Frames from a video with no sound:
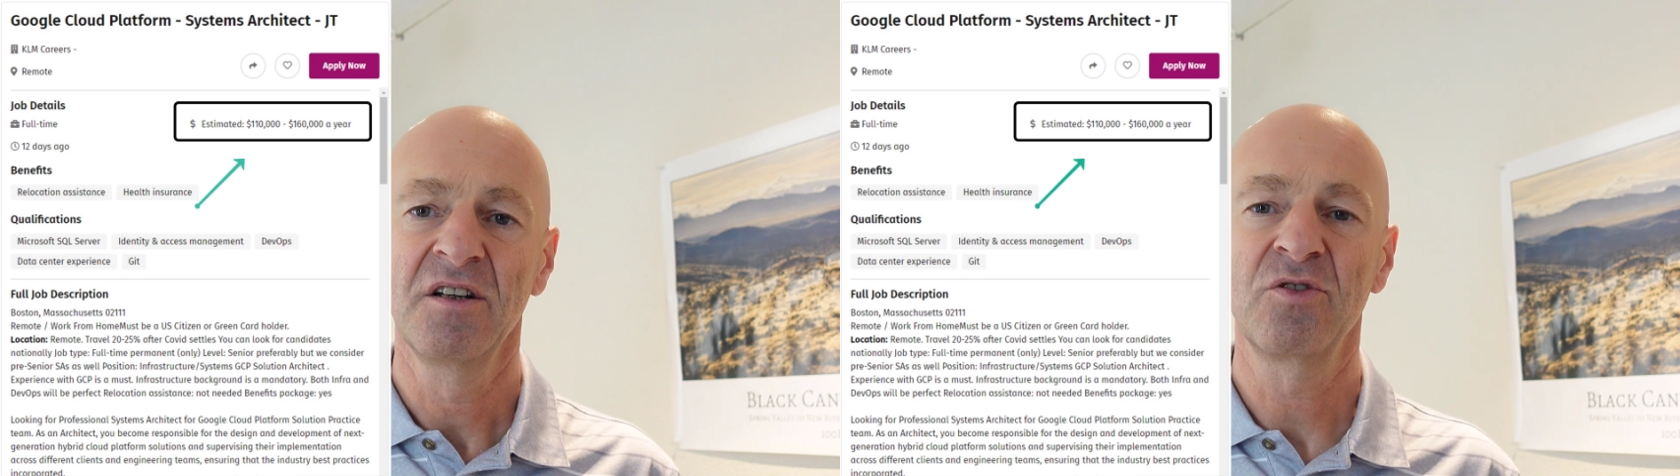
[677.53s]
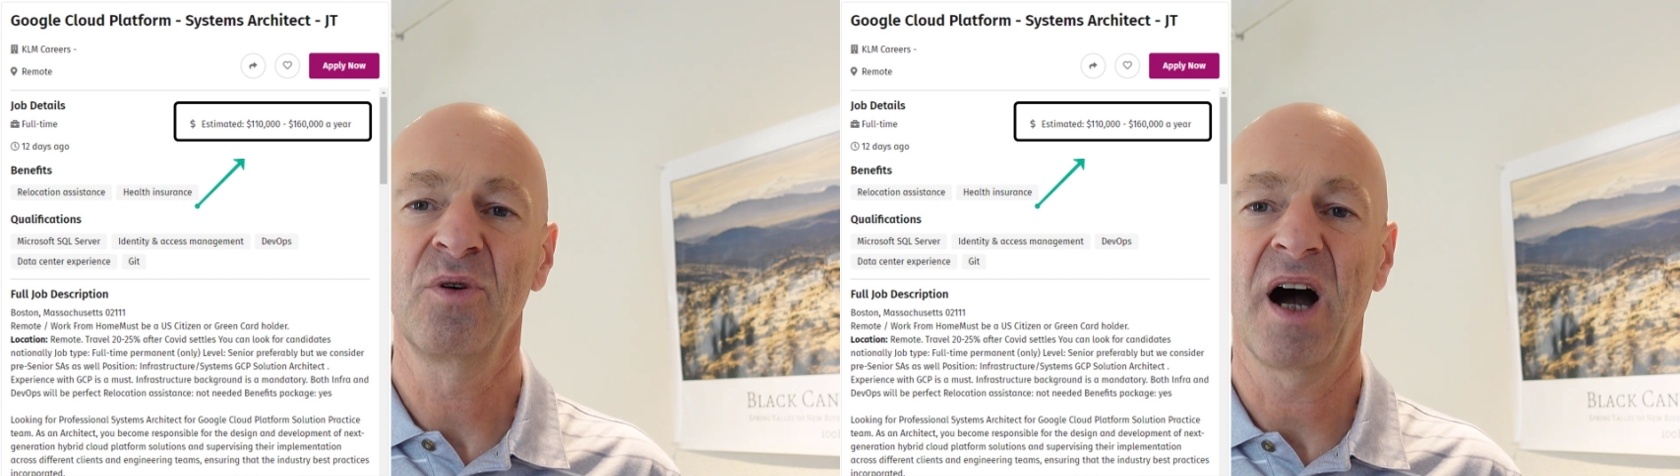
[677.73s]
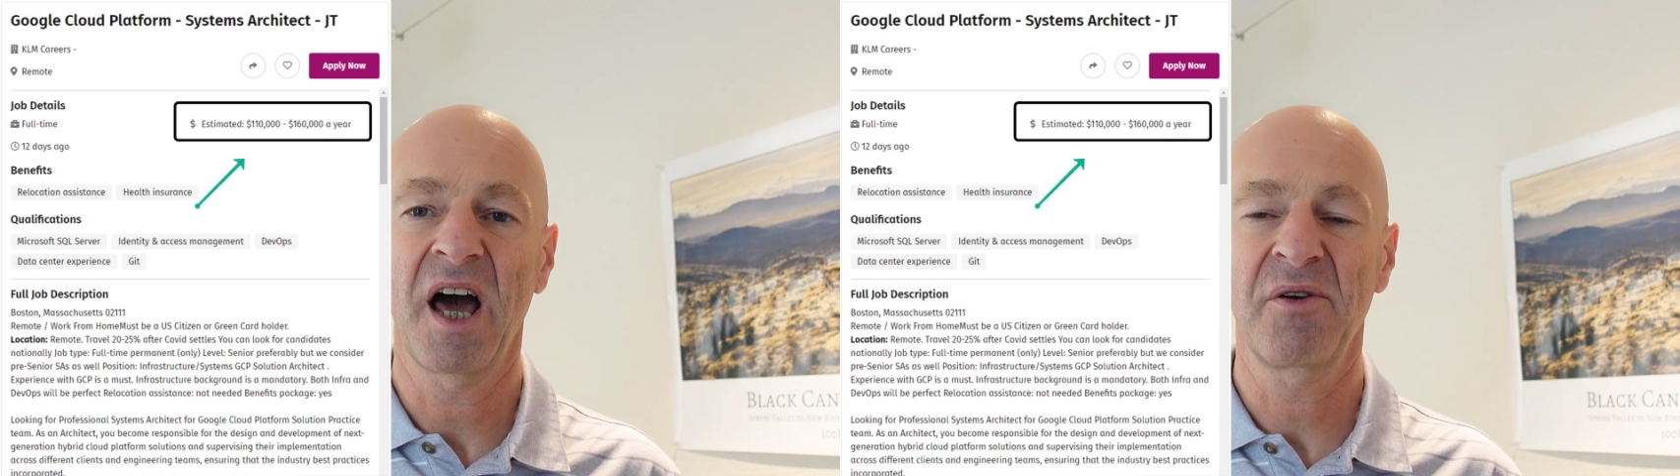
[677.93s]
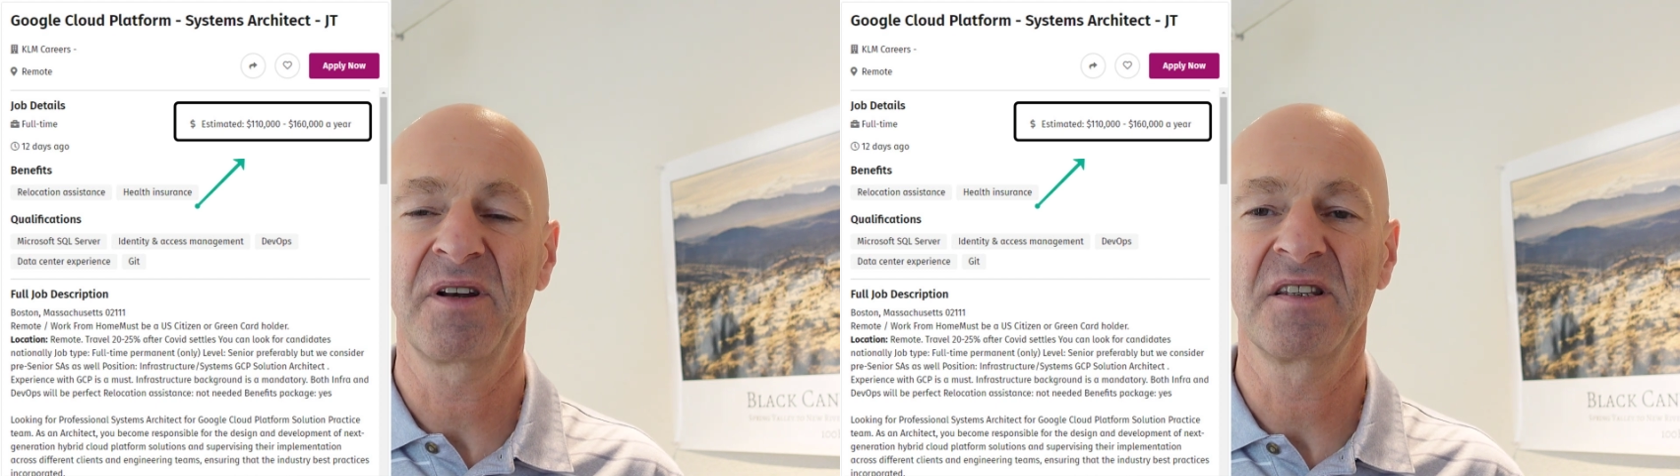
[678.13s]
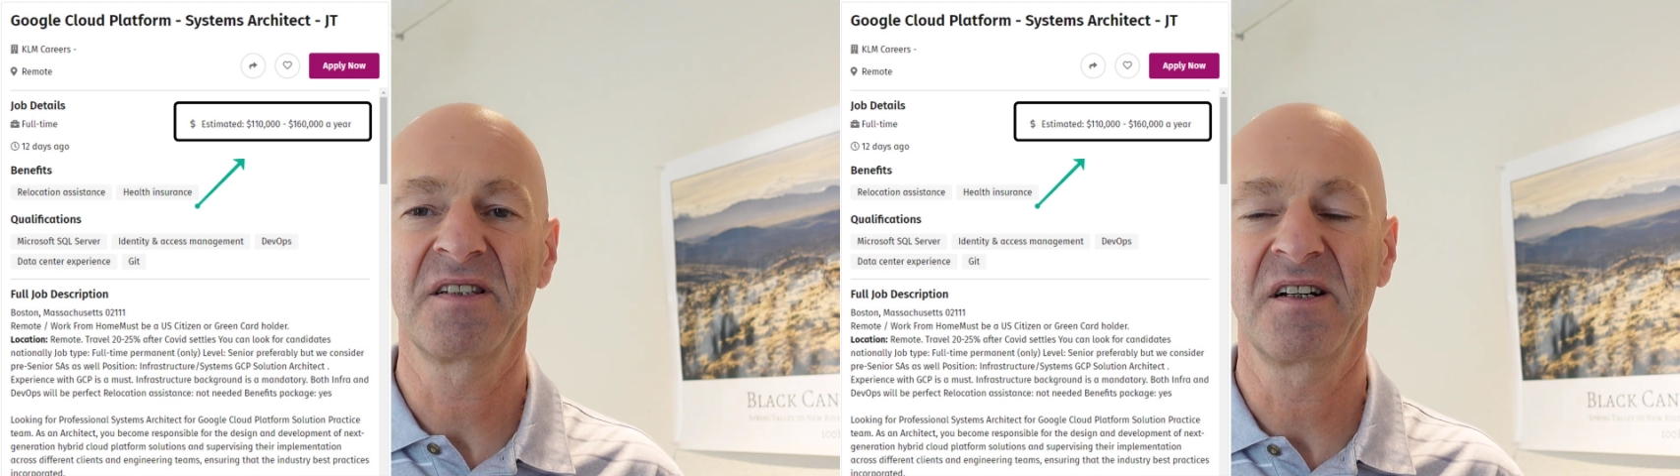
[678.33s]
to
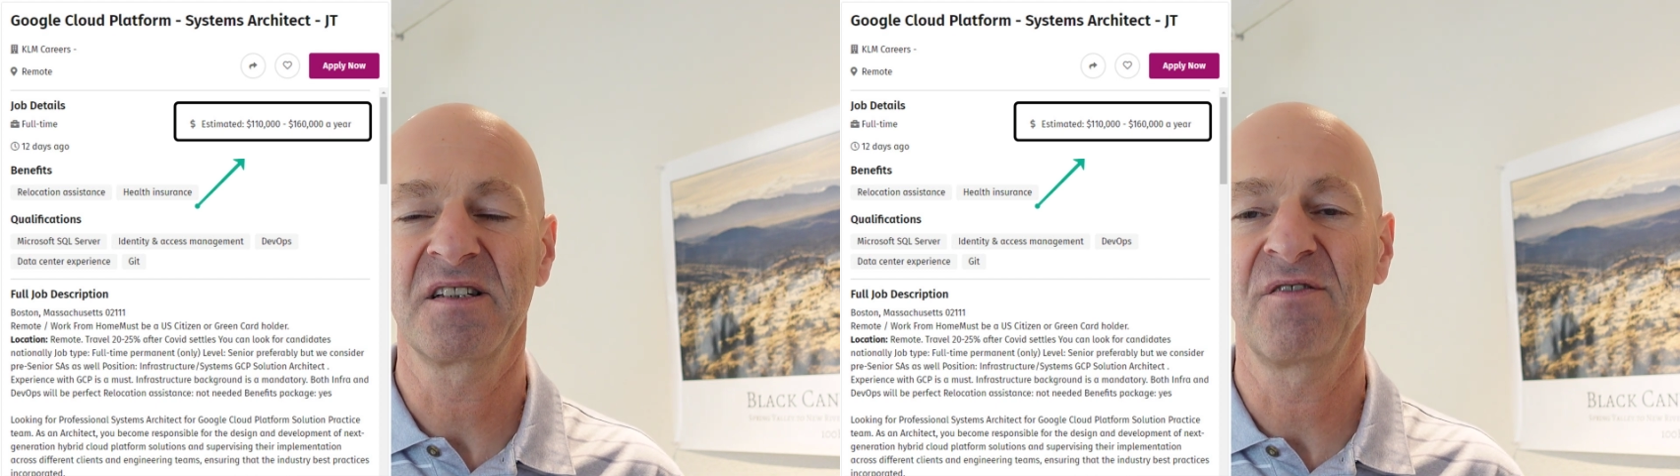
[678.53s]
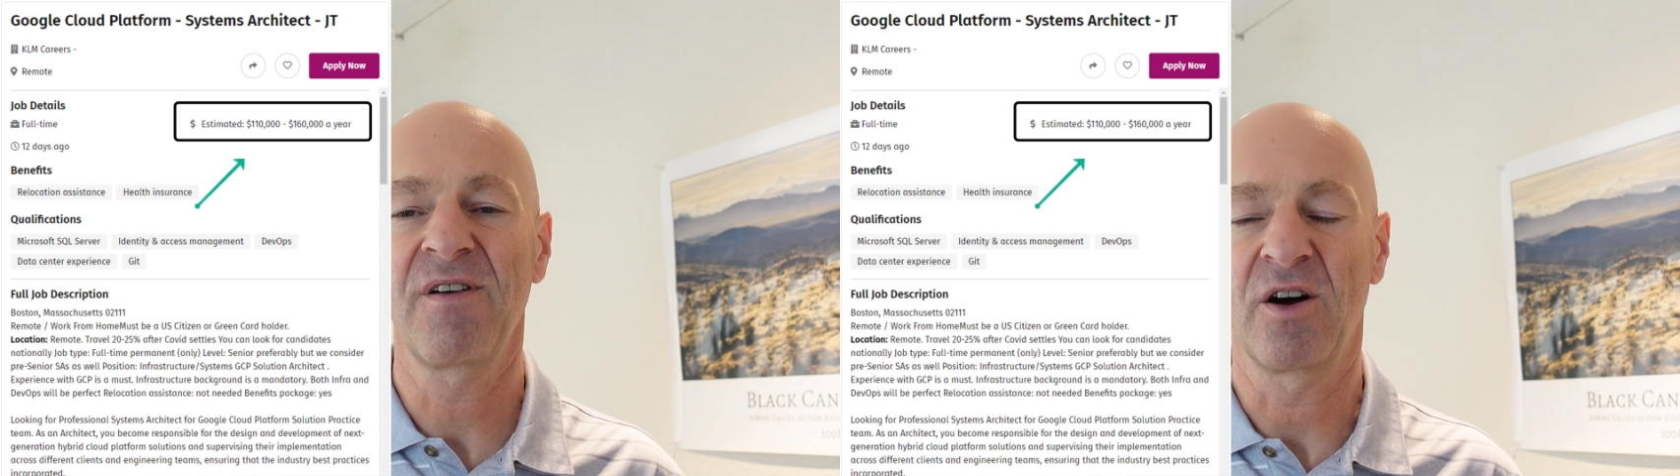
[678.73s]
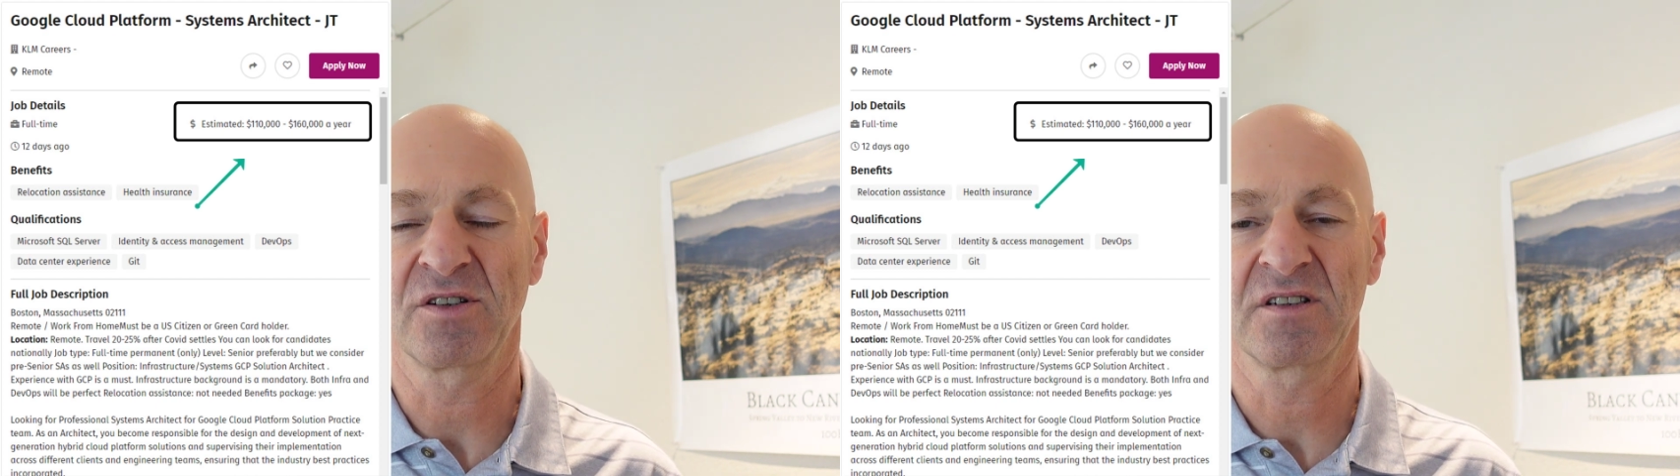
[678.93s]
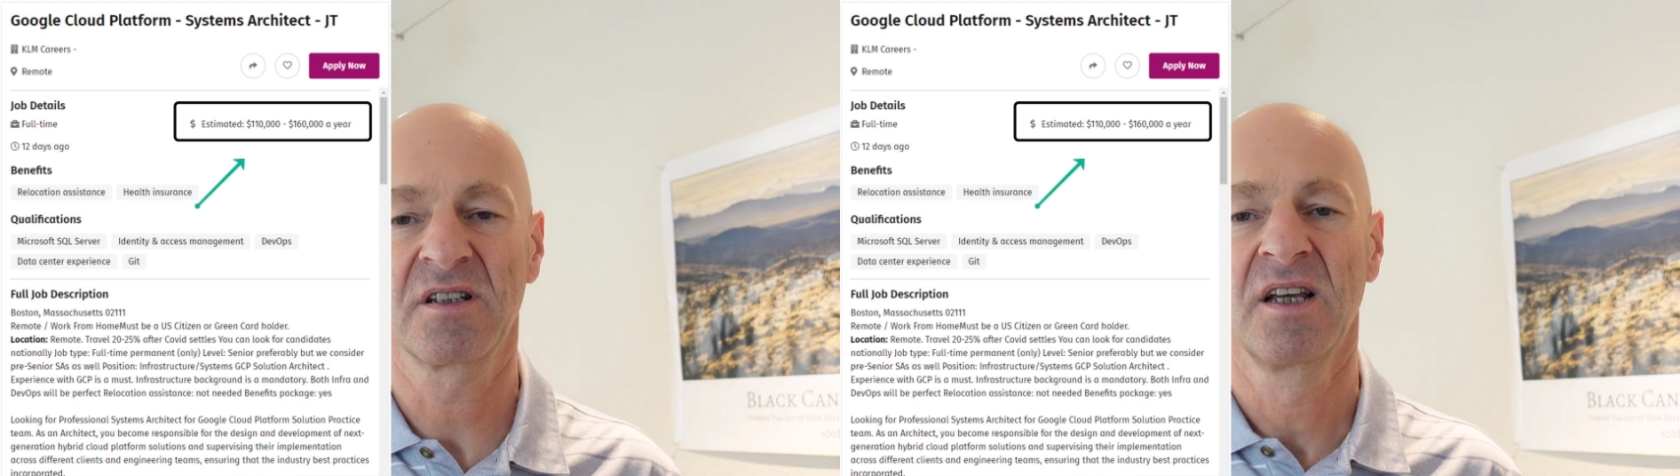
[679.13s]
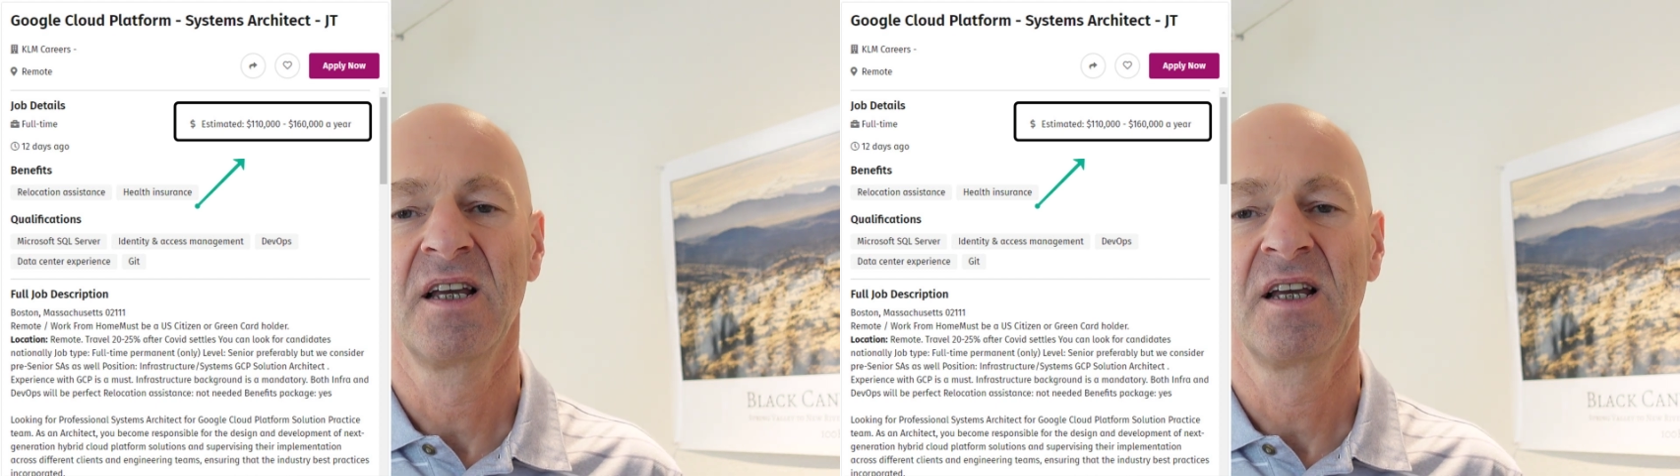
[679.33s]
160,000.